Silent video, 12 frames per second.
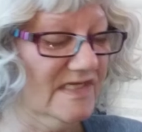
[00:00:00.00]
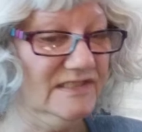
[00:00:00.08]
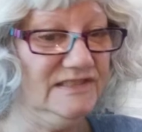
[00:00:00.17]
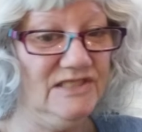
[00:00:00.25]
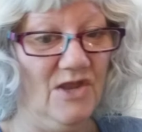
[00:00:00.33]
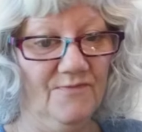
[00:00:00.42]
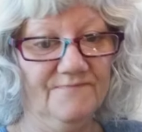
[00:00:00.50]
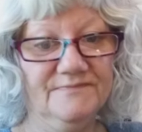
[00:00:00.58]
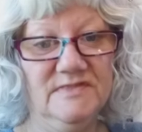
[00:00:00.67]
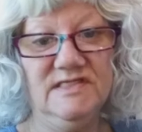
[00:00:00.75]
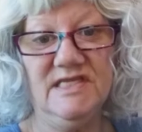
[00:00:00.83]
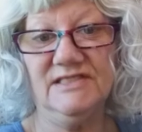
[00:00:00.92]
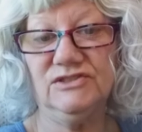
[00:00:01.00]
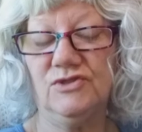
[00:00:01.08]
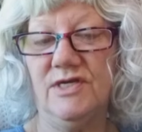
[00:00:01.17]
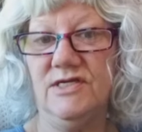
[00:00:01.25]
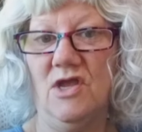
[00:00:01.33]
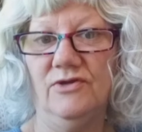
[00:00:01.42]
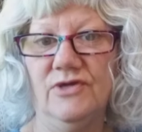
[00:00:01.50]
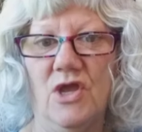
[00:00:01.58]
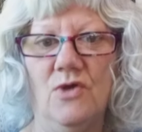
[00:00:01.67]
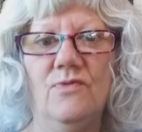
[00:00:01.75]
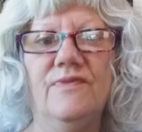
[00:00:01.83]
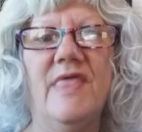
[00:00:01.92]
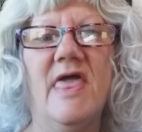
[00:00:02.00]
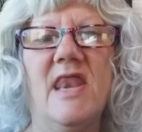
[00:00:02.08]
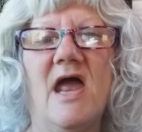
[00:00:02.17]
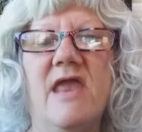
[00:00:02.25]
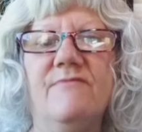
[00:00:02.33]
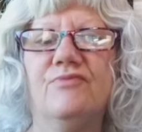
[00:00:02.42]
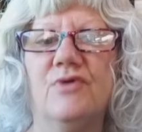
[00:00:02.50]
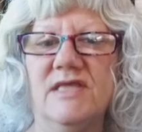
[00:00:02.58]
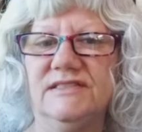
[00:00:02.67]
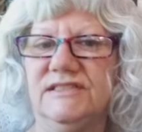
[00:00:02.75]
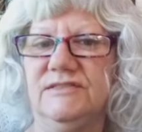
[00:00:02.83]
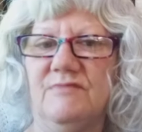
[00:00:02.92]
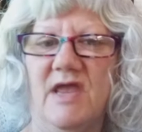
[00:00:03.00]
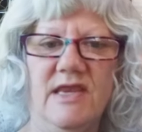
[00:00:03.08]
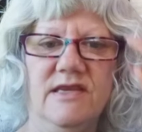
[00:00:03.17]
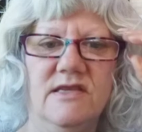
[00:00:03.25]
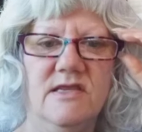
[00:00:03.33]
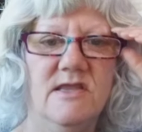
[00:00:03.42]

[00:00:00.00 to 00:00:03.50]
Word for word: So, yesterday, y'all know that I pressed my